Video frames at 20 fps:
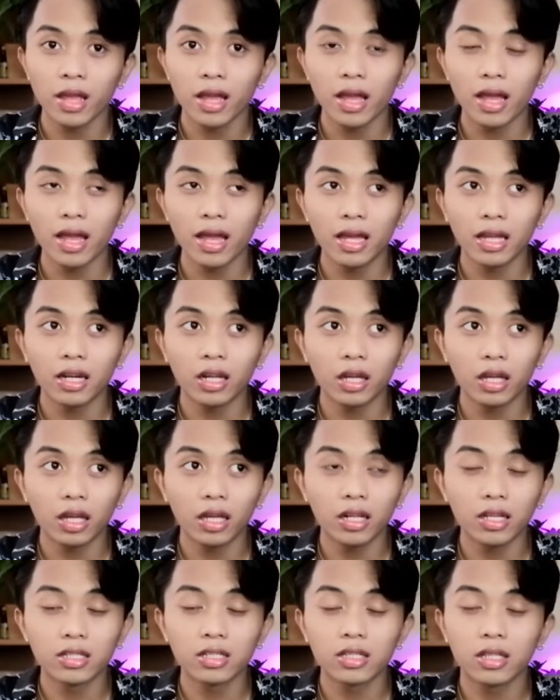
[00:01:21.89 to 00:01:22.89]
and
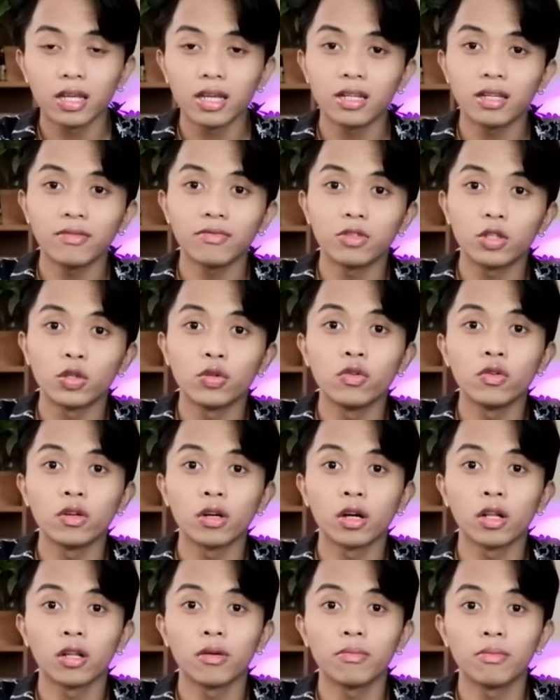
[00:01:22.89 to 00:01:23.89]
it is native to
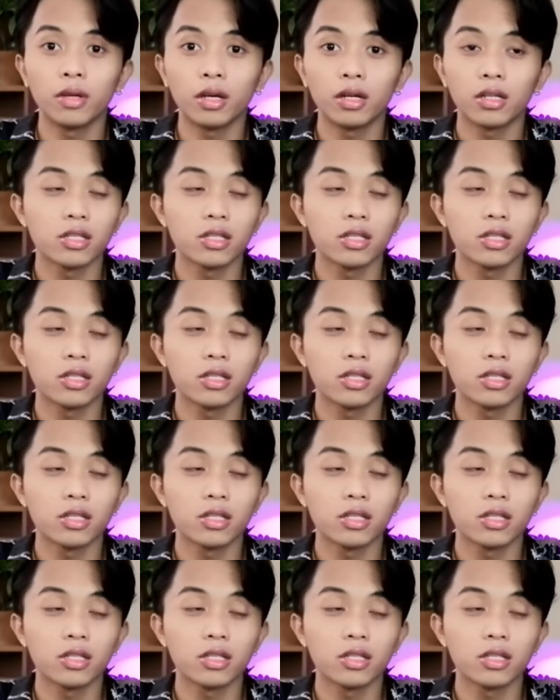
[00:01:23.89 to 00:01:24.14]
Colombia.